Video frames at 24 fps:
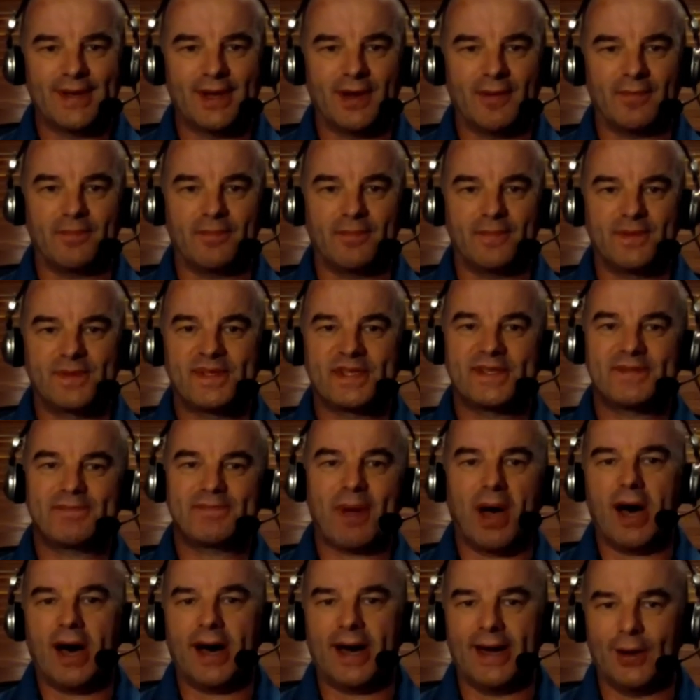you know,
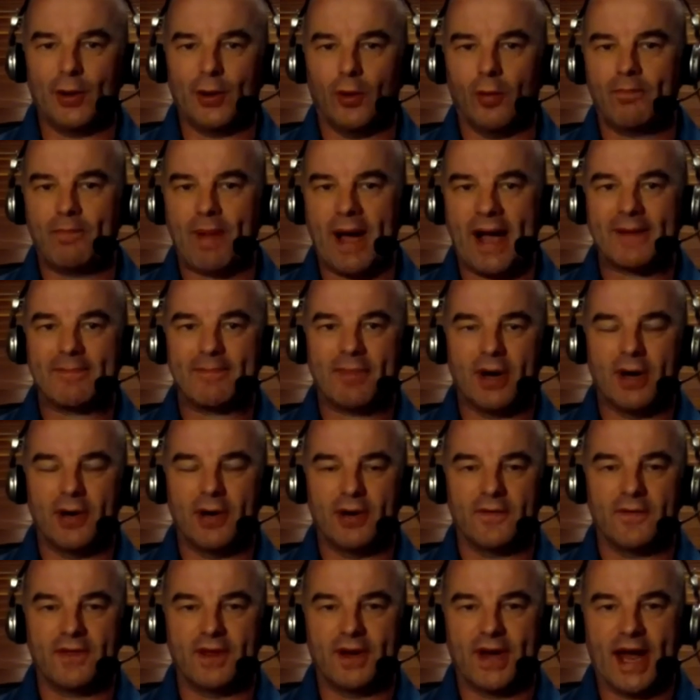spine or
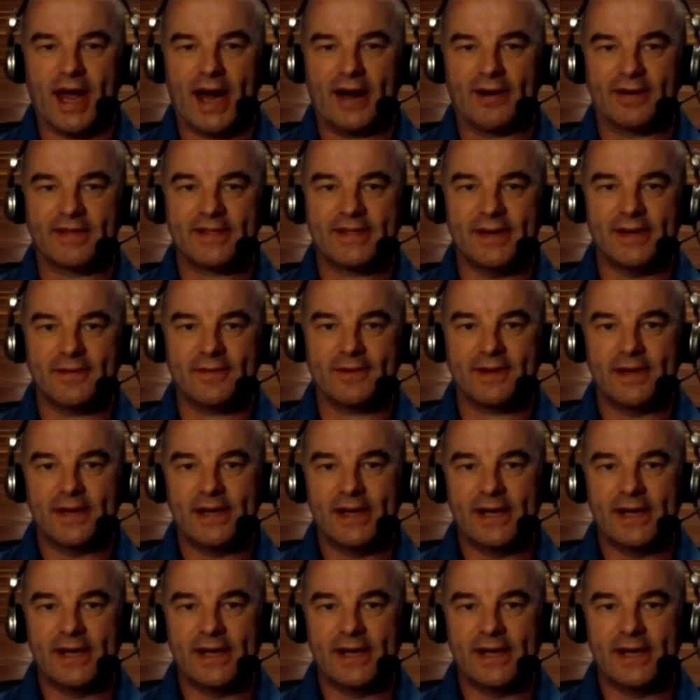backbone of the narrative,